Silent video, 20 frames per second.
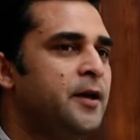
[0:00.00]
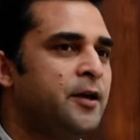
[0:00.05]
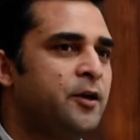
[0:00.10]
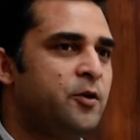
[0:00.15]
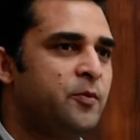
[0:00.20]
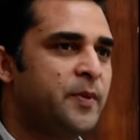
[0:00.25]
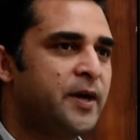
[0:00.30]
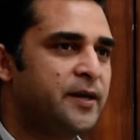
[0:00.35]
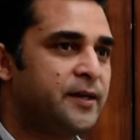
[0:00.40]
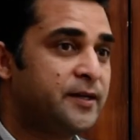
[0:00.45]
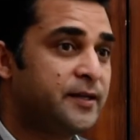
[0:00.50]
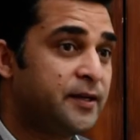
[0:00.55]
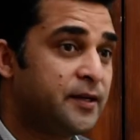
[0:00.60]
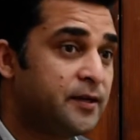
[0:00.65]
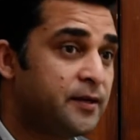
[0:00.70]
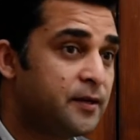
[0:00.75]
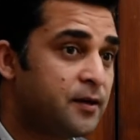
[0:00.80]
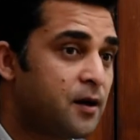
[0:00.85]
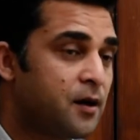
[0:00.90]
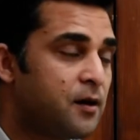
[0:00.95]

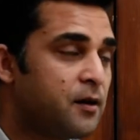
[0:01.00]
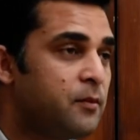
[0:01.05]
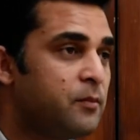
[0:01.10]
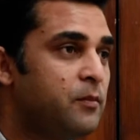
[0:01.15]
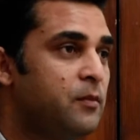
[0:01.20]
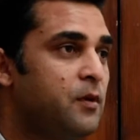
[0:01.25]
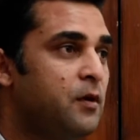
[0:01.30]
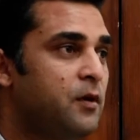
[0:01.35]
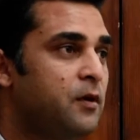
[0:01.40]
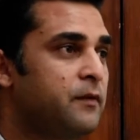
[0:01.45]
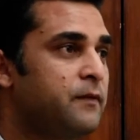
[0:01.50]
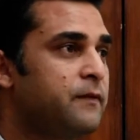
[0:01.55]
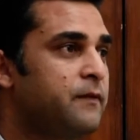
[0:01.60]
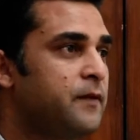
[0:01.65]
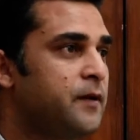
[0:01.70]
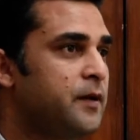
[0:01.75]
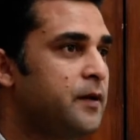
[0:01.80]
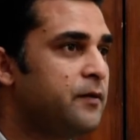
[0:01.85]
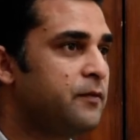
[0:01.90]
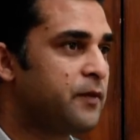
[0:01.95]
humanitarian arm of
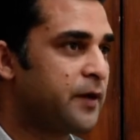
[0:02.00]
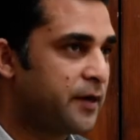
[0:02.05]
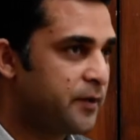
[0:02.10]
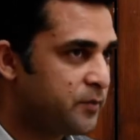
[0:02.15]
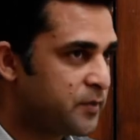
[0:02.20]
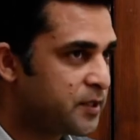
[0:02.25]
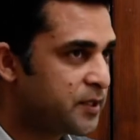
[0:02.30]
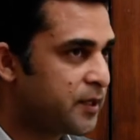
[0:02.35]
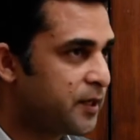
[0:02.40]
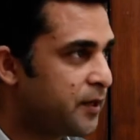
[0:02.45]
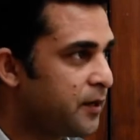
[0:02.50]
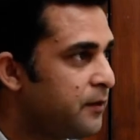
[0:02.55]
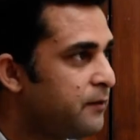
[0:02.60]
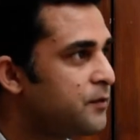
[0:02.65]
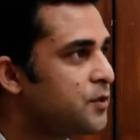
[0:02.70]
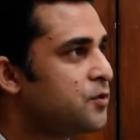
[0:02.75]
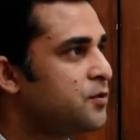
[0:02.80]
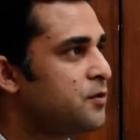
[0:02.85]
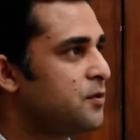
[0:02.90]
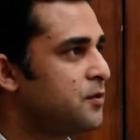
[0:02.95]
YMCA,
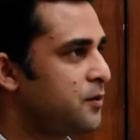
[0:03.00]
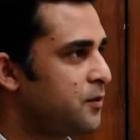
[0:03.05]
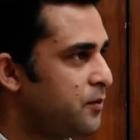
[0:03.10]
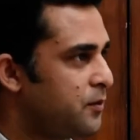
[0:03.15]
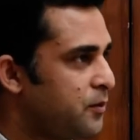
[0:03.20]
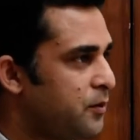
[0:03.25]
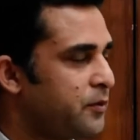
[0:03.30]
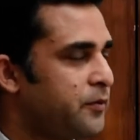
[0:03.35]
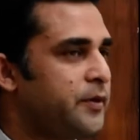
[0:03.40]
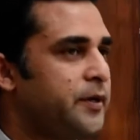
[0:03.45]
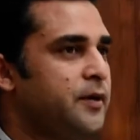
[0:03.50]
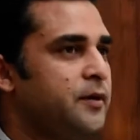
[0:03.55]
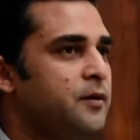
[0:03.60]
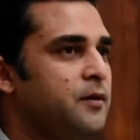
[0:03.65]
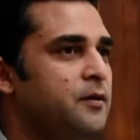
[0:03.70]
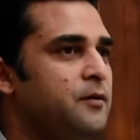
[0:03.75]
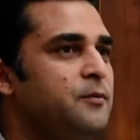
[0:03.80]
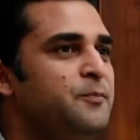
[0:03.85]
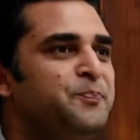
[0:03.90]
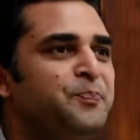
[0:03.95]
which you already
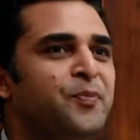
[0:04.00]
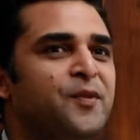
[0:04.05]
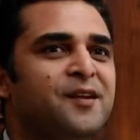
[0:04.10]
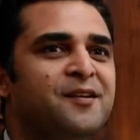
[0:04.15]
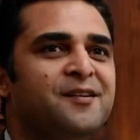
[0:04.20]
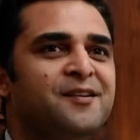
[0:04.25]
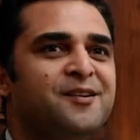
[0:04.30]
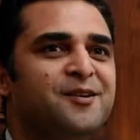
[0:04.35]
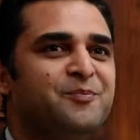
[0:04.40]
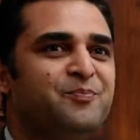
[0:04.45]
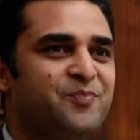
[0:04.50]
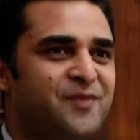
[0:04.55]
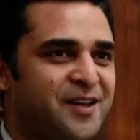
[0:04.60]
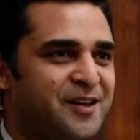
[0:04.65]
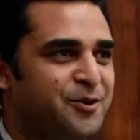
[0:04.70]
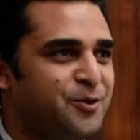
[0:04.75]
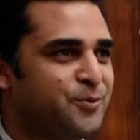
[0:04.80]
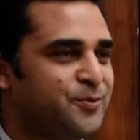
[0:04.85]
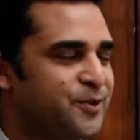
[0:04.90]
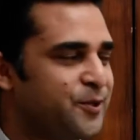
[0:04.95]
know, I
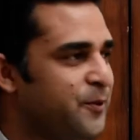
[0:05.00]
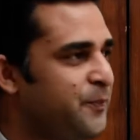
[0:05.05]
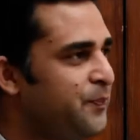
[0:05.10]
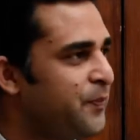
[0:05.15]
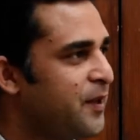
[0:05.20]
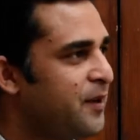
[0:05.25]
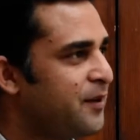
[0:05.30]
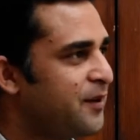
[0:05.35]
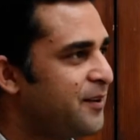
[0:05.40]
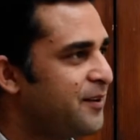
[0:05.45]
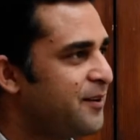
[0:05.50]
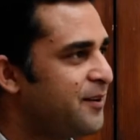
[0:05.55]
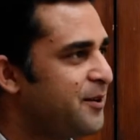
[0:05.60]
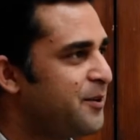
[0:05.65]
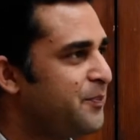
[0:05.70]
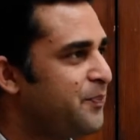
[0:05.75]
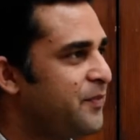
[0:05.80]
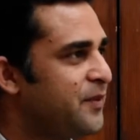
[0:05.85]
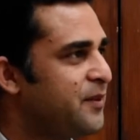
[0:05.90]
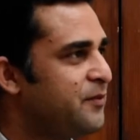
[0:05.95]
hope so,
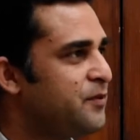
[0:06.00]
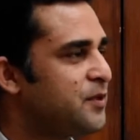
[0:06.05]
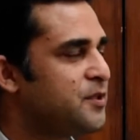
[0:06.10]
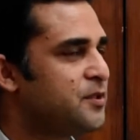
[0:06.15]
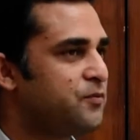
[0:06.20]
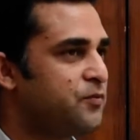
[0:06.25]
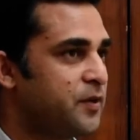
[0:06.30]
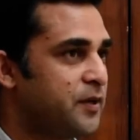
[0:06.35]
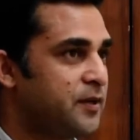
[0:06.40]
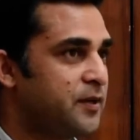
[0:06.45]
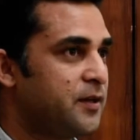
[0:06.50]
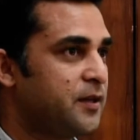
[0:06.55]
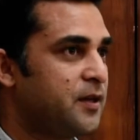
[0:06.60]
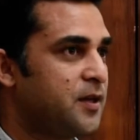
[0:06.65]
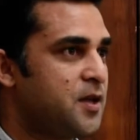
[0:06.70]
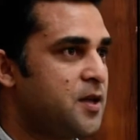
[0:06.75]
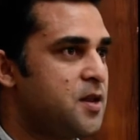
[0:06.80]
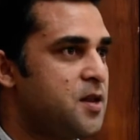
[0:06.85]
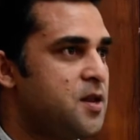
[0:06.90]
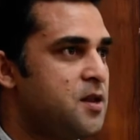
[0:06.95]
which is
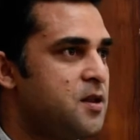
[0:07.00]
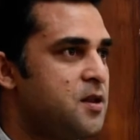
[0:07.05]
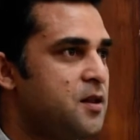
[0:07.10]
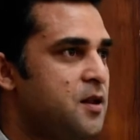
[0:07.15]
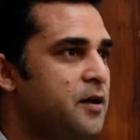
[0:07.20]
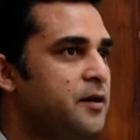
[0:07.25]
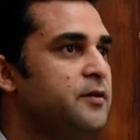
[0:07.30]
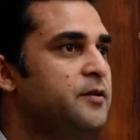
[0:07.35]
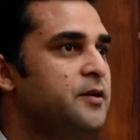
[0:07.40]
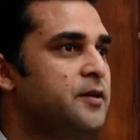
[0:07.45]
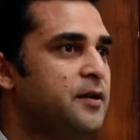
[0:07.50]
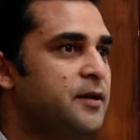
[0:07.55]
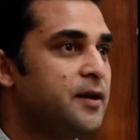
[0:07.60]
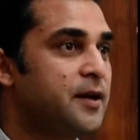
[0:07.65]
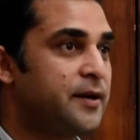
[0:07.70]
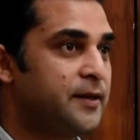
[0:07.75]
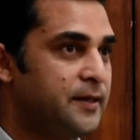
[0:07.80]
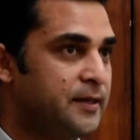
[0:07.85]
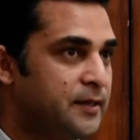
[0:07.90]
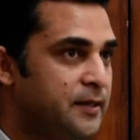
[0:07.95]
working in
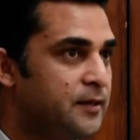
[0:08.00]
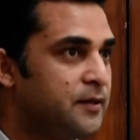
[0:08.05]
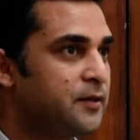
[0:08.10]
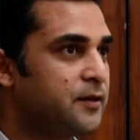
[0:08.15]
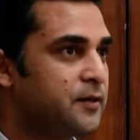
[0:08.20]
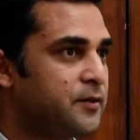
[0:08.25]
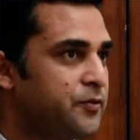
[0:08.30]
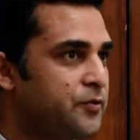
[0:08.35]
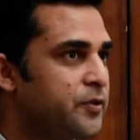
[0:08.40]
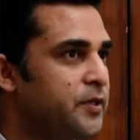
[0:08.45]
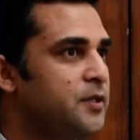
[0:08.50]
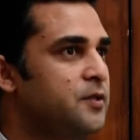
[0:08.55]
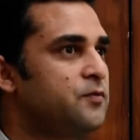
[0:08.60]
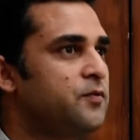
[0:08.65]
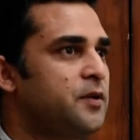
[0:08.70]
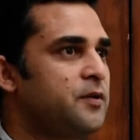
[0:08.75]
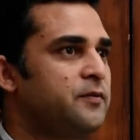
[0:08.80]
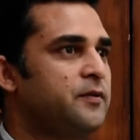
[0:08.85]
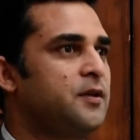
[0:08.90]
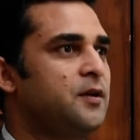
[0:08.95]
119 countries,
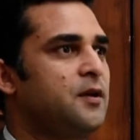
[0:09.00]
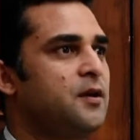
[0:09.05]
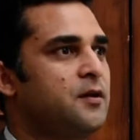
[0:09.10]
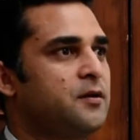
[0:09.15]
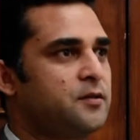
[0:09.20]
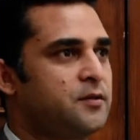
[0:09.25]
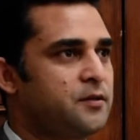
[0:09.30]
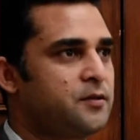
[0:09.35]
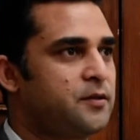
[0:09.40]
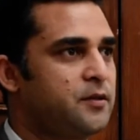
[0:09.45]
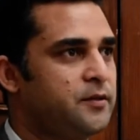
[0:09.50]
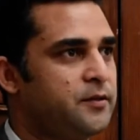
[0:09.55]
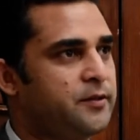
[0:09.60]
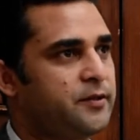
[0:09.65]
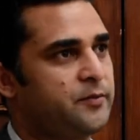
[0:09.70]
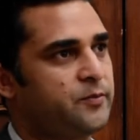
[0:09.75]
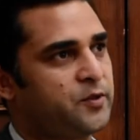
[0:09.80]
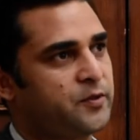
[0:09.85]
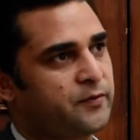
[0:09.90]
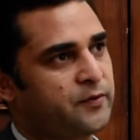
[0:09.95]
one of the largest in
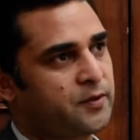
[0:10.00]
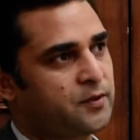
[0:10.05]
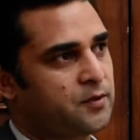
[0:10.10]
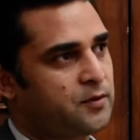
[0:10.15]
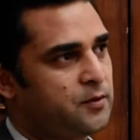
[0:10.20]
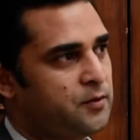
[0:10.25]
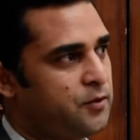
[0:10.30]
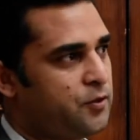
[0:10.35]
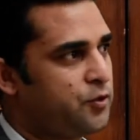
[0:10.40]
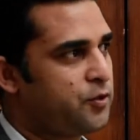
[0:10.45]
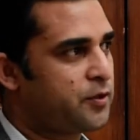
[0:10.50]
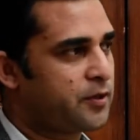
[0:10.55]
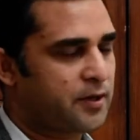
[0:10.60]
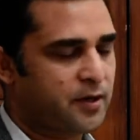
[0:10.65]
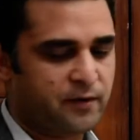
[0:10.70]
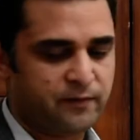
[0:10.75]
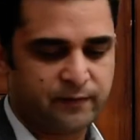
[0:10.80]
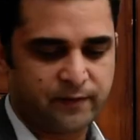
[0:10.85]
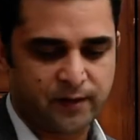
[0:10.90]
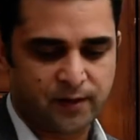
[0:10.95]
terms of its
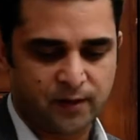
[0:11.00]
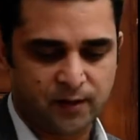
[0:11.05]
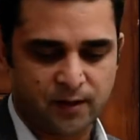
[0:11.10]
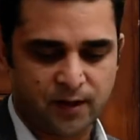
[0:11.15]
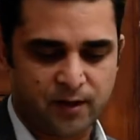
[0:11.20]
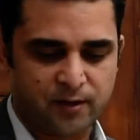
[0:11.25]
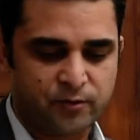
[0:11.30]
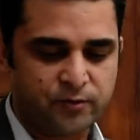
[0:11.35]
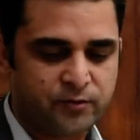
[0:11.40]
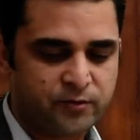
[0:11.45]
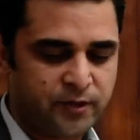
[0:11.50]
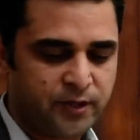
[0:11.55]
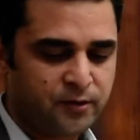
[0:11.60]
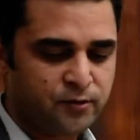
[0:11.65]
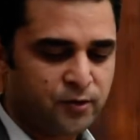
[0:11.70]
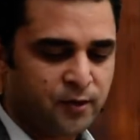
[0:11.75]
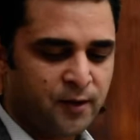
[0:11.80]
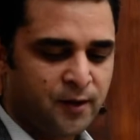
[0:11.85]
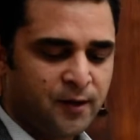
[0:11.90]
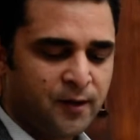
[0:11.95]
geographical outreach.
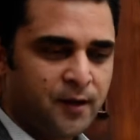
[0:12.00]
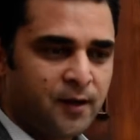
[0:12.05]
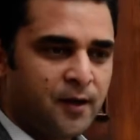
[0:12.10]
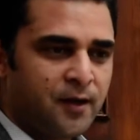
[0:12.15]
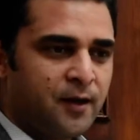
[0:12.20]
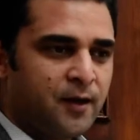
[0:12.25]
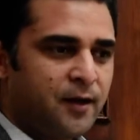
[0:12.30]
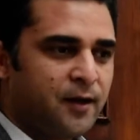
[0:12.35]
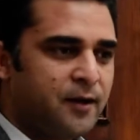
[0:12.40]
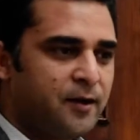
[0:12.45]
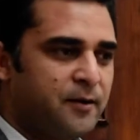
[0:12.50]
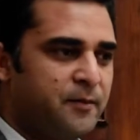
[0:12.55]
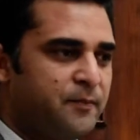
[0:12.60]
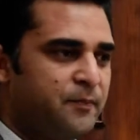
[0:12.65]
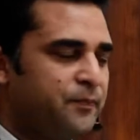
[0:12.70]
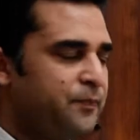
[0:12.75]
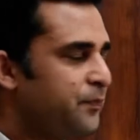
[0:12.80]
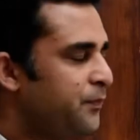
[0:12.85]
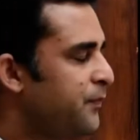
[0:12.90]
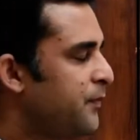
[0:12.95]

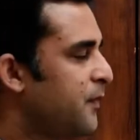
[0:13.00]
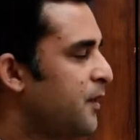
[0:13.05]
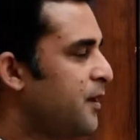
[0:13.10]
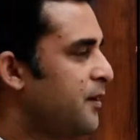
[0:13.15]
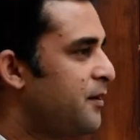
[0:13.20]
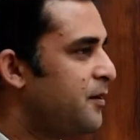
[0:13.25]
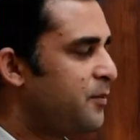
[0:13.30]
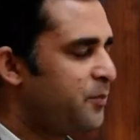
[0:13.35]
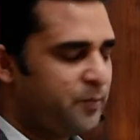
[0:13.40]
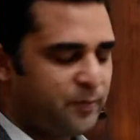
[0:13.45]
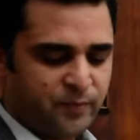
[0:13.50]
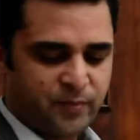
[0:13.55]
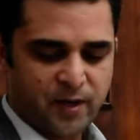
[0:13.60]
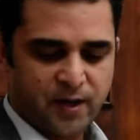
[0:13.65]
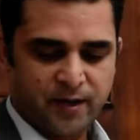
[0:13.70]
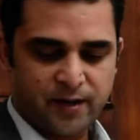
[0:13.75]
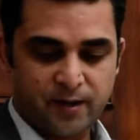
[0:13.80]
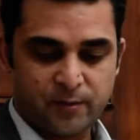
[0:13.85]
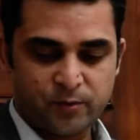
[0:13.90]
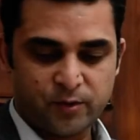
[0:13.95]

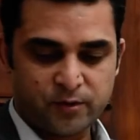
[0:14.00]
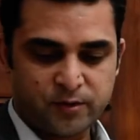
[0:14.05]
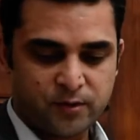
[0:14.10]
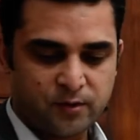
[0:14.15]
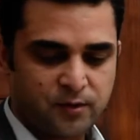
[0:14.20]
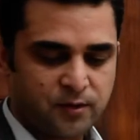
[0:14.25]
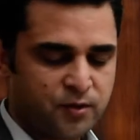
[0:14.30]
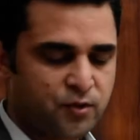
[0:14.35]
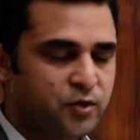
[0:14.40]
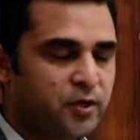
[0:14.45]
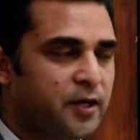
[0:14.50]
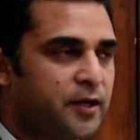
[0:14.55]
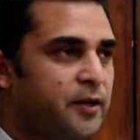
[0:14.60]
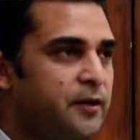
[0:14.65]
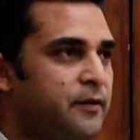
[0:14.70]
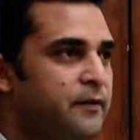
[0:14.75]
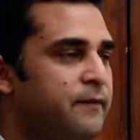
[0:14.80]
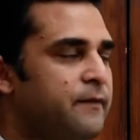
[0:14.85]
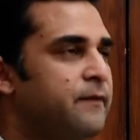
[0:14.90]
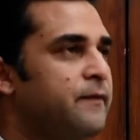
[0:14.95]
And I'm also the
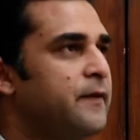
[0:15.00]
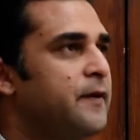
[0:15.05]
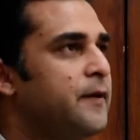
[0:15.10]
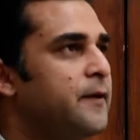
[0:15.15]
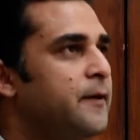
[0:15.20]
chair of